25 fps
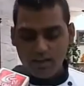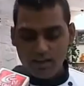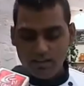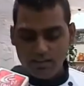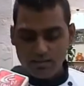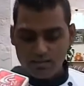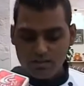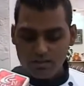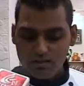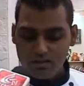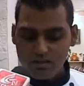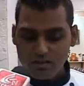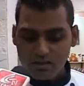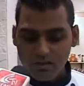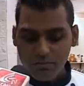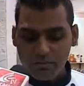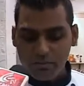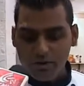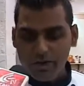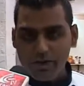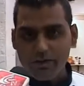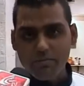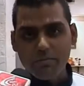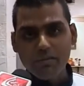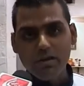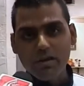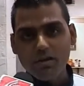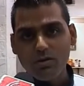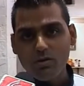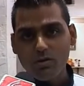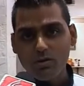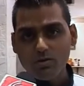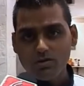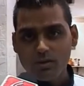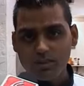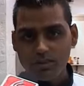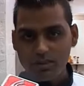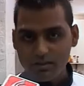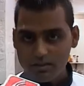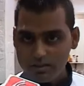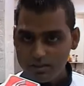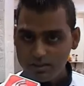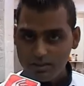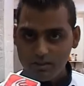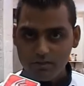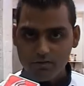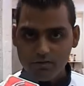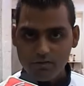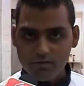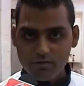It's a complete main course in
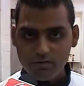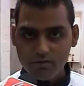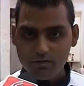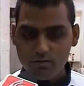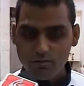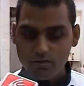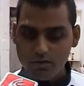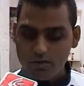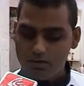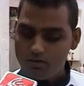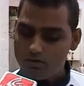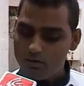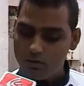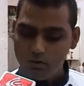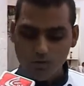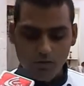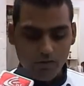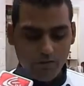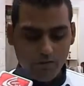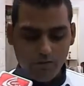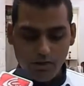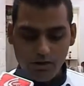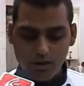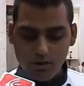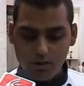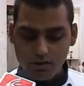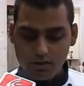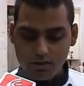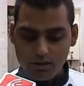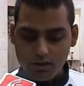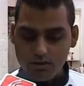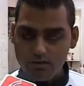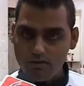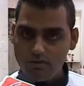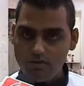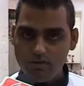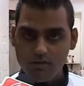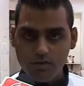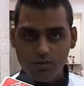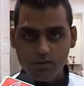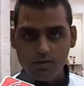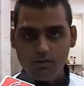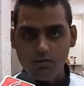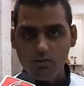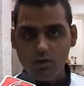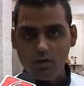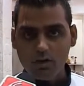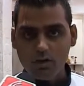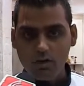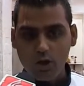itself. You will fill yourself
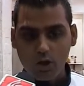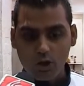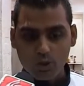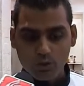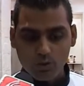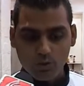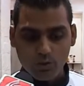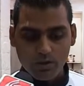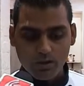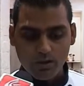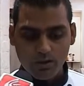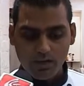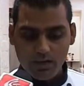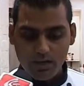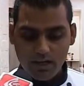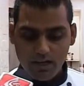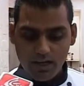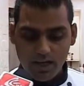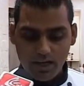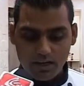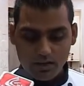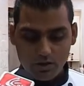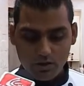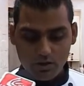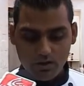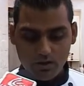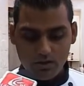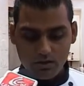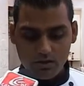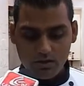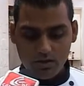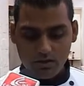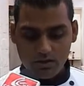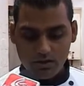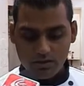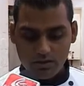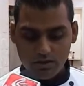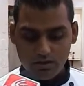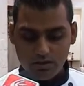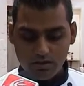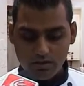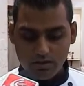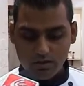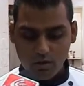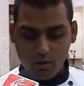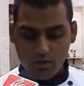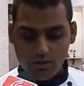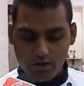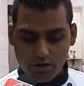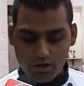with one khausue. Actually, the
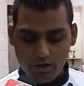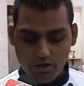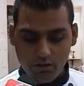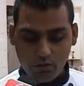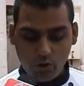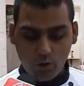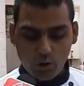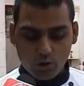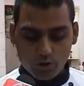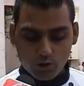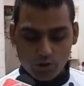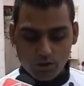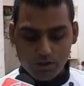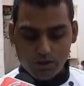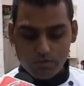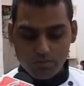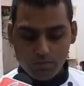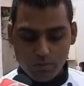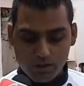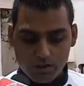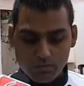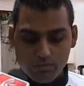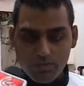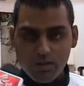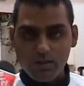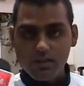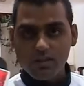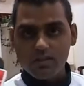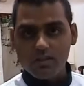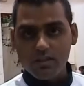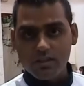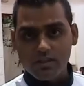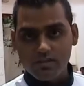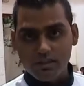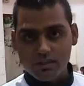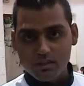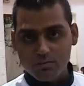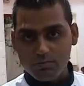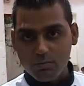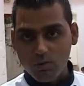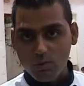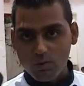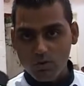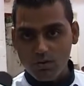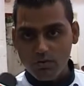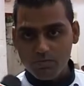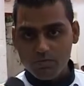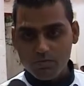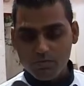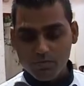quantity of khausue is much bigger than this
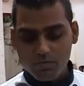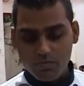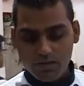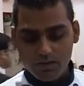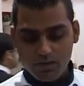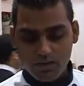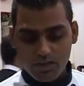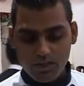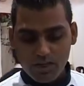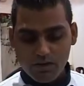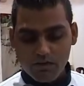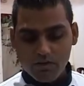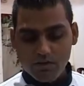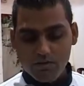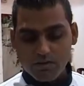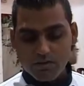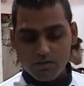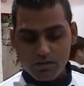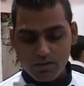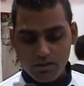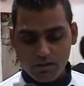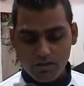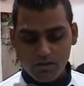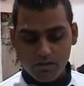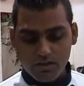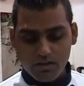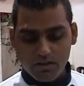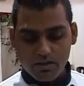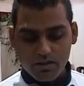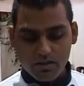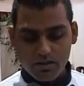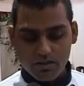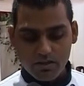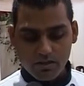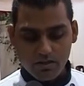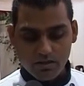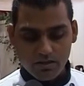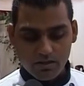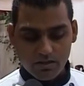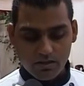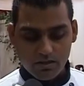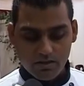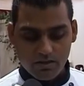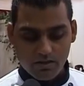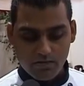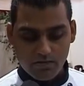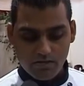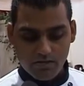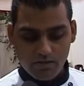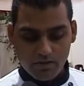bowl. It will be served in a
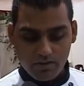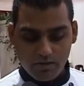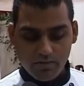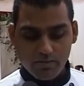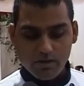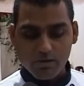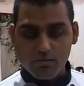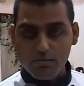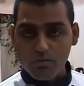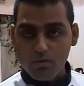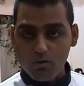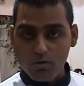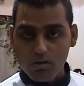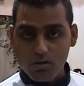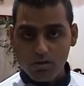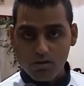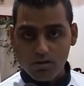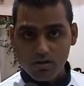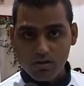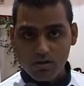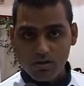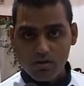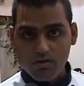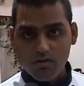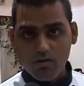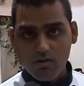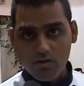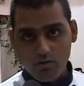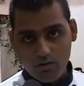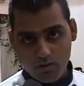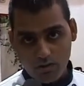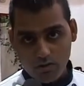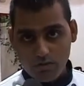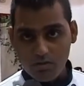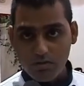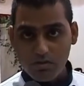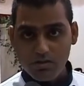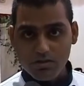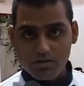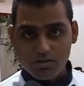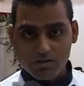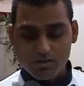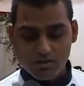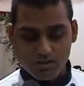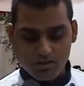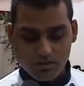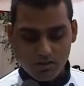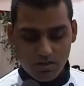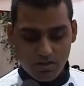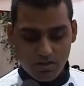very big bowl for one person